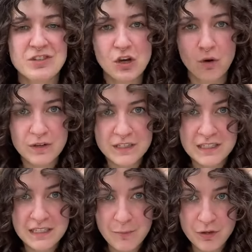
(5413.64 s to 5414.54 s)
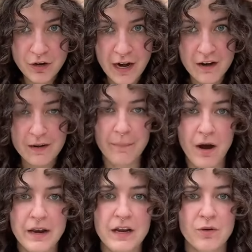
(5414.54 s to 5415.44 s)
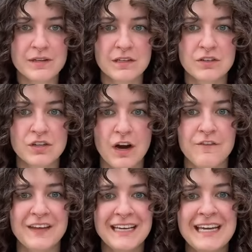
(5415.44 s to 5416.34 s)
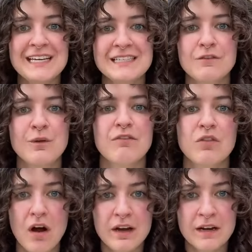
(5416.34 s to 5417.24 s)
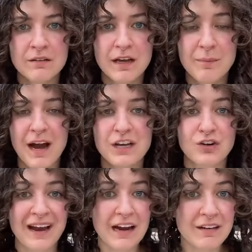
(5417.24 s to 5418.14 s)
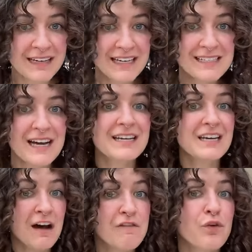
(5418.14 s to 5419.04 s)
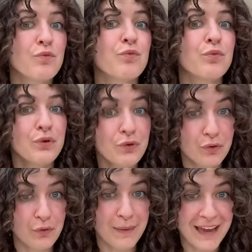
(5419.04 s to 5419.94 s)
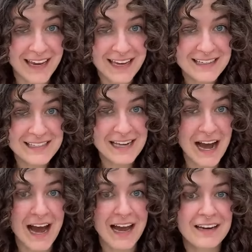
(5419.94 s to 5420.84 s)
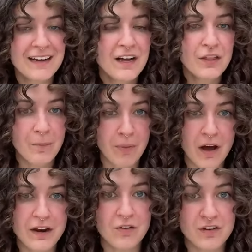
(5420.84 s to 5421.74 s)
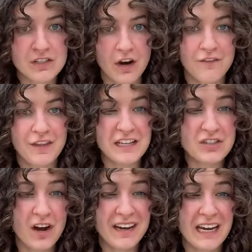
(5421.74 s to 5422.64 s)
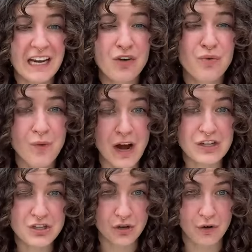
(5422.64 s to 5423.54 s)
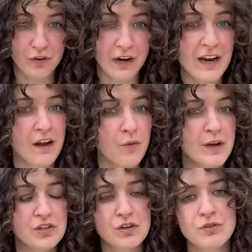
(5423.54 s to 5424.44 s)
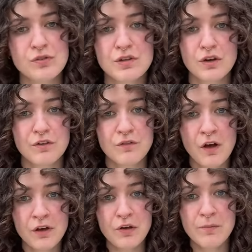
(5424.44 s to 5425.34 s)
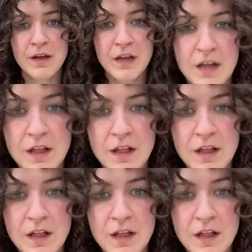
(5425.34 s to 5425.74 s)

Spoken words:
So sleep with your hair in a bonnet or a silk scarf. The key is if you have long hair like mine, your hair needs enough room inside the bonnet or scarf that it's not getting crushed overnight. Otherwise, you're going to lose all your volume.